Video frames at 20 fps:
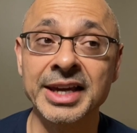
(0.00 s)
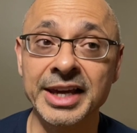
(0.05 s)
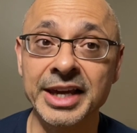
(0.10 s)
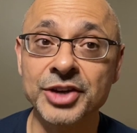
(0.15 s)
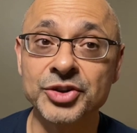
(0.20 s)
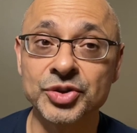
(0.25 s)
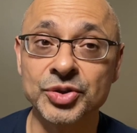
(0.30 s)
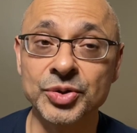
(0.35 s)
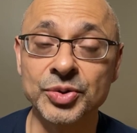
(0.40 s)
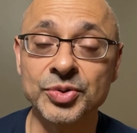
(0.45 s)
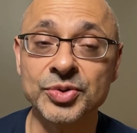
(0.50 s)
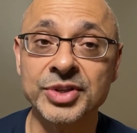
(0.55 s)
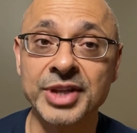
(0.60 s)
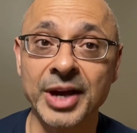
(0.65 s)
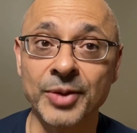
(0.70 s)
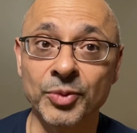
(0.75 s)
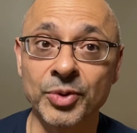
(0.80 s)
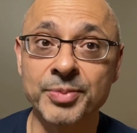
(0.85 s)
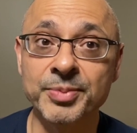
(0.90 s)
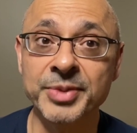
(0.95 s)
issues
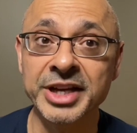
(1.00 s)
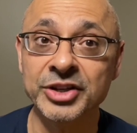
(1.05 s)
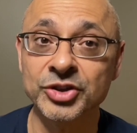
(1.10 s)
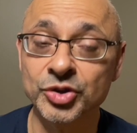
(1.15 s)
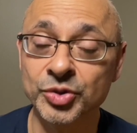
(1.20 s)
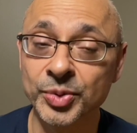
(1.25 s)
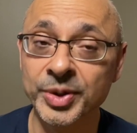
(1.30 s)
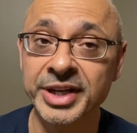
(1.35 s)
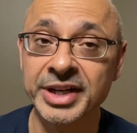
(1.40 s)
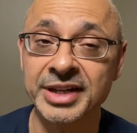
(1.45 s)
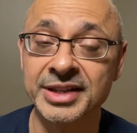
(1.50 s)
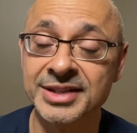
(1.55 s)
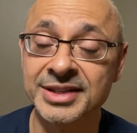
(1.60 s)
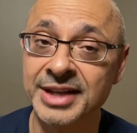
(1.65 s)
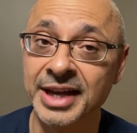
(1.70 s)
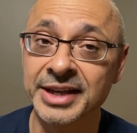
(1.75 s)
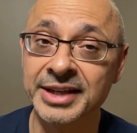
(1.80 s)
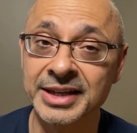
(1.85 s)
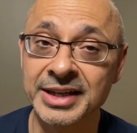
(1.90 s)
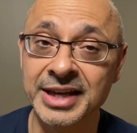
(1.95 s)
that were being treated,
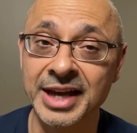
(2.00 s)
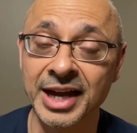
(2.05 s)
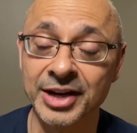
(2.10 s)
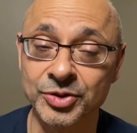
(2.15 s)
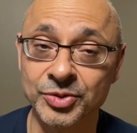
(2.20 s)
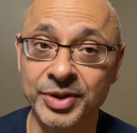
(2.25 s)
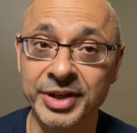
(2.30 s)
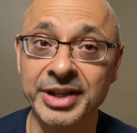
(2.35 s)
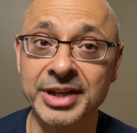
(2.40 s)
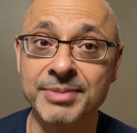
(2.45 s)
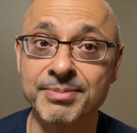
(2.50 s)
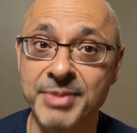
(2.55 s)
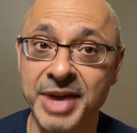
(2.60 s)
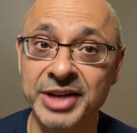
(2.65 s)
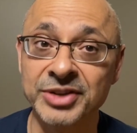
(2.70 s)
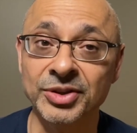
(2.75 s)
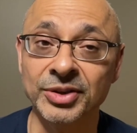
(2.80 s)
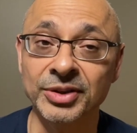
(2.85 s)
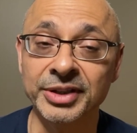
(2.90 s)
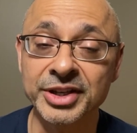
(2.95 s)
psychiatric and
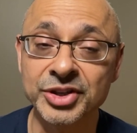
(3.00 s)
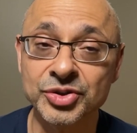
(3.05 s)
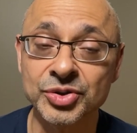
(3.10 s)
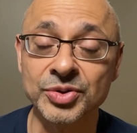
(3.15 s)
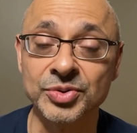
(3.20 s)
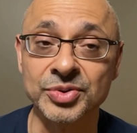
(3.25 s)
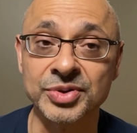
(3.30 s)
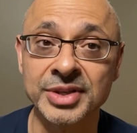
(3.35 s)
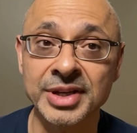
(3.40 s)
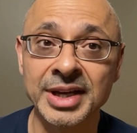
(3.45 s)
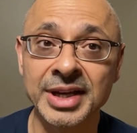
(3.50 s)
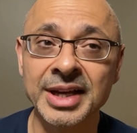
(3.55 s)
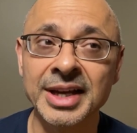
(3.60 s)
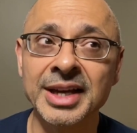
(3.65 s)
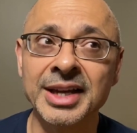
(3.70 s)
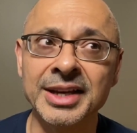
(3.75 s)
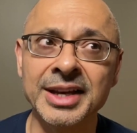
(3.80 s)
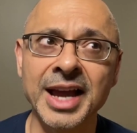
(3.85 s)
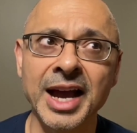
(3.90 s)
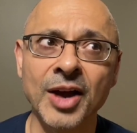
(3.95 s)
mental issues.
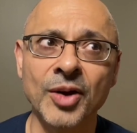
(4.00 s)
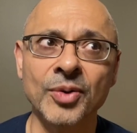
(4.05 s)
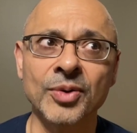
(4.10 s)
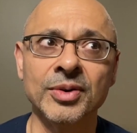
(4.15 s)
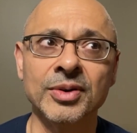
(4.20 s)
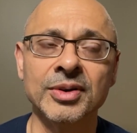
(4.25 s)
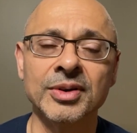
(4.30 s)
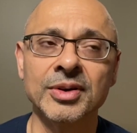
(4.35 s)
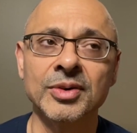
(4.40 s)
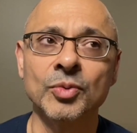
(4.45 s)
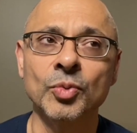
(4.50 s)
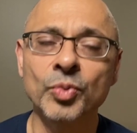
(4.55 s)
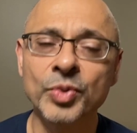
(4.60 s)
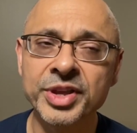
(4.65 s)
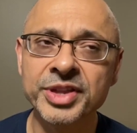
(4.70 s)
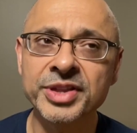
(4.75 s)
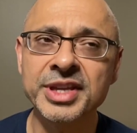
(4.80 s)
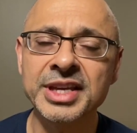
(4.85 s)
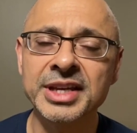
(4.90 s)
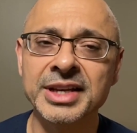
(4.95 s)
Now,
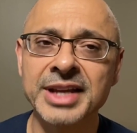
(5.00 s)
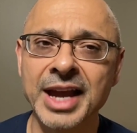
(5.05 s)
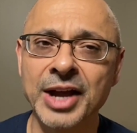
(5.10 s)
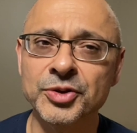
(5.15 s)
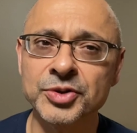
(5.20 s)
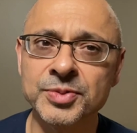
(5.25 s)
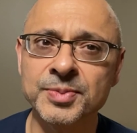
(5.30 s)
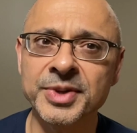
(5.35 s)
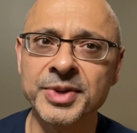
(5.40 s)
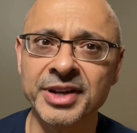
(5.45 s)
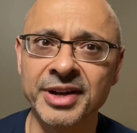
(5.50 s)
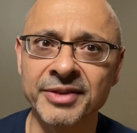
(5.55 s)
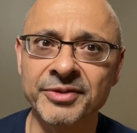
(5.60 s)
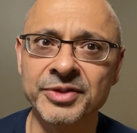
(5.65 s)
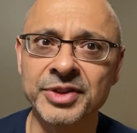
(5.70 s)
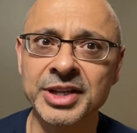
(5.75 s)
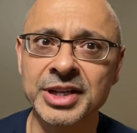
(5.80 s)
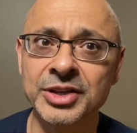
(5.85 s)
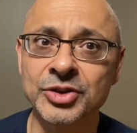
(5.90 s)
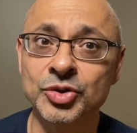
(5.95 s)
with the announcement
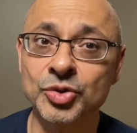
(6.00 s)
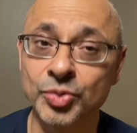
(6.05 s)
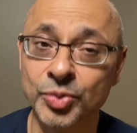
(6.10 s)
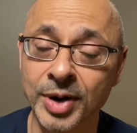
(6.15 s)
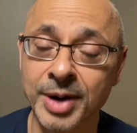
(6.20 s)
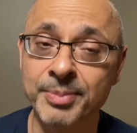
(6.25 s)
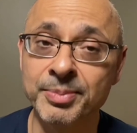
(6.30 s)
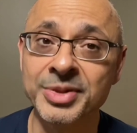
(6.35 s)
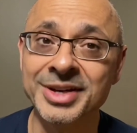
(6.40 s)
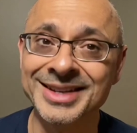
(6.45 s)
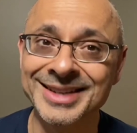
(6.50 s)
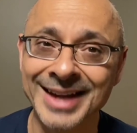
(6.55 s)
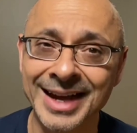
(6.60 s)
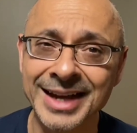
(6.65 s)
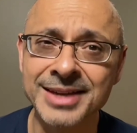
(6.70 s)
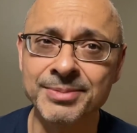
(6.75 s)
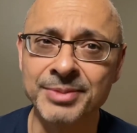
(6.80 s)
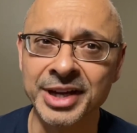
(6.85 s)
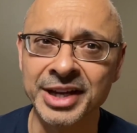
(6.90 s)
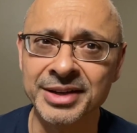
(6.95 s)
of the Trump
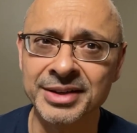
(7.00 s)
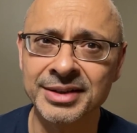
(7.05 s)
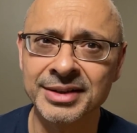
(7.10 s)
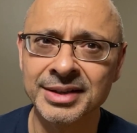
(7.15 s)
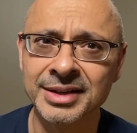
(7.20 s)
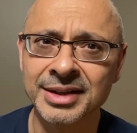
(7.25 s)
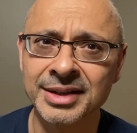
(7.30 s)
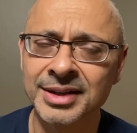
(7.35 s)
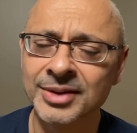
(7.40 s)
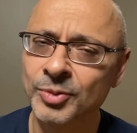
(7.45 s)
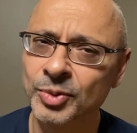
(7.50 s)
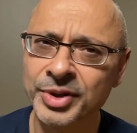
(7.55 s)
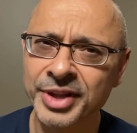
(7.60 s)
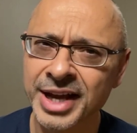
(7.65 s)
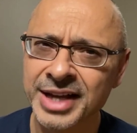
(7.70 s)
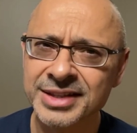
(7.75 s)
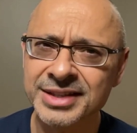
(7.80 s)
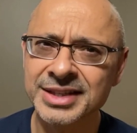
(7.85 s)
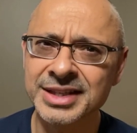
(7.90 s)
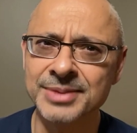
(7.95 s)
indictment, well,
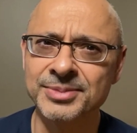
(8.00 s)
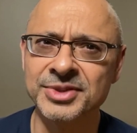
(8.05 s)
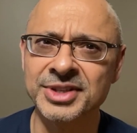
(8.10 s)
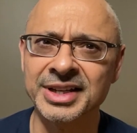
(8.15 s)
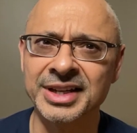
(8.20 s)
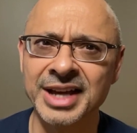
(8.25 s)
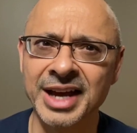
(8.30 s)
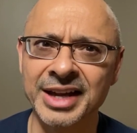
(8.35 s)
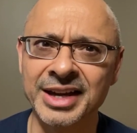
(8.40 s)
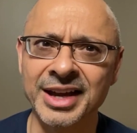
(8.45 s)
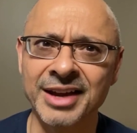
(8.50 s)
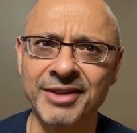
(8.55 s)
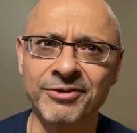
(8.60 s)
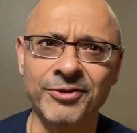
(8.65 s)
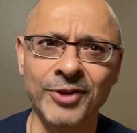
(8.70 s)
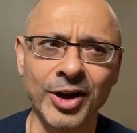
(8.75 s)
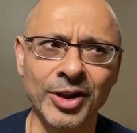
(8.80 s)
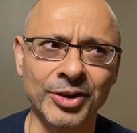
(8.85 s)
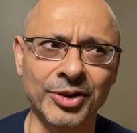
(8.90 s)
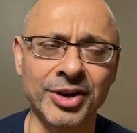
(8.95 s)
that seems to kind of have
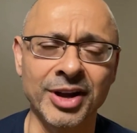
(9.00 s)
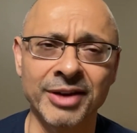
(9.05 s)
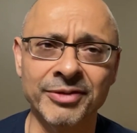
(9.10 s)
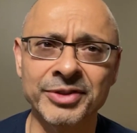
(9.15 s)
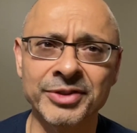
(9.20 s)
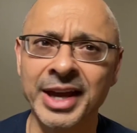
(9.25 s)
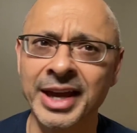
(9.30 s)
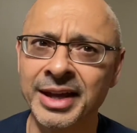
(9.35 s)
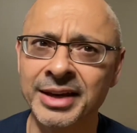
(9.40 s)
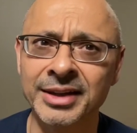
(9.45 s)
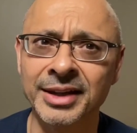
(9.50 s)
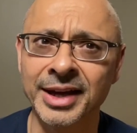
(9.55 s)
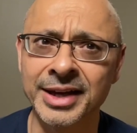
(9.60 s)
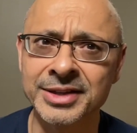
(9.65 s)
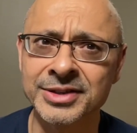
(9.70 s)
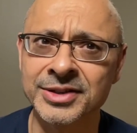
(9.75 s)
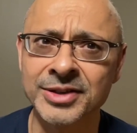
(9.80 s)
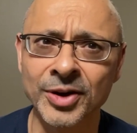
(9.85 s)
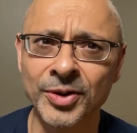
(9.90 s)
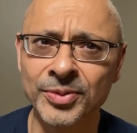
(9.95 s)
fallen off the
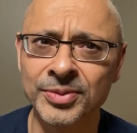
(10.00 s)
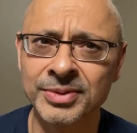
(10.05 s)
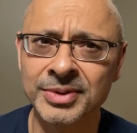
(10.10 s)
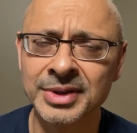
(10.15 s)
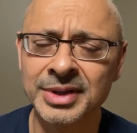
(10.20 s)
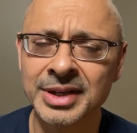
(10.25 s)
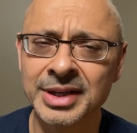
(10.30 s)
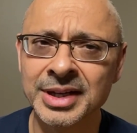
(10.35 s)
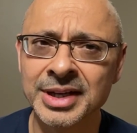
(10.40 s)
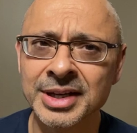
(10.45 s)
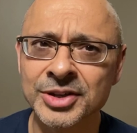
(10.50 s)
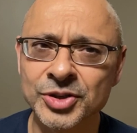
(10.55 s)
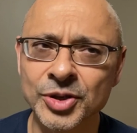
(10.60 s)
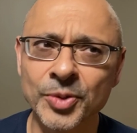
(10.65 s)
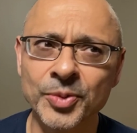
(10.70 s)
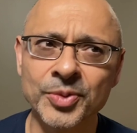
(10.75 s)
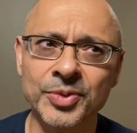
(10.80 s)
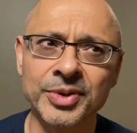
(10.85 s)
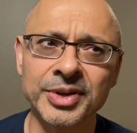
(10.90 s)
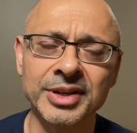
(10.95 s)
headlines, no?
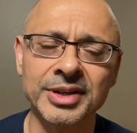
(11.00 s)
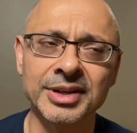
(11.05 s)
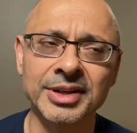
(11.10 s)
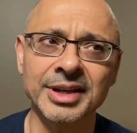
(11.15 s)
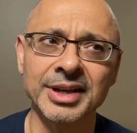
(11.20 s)
So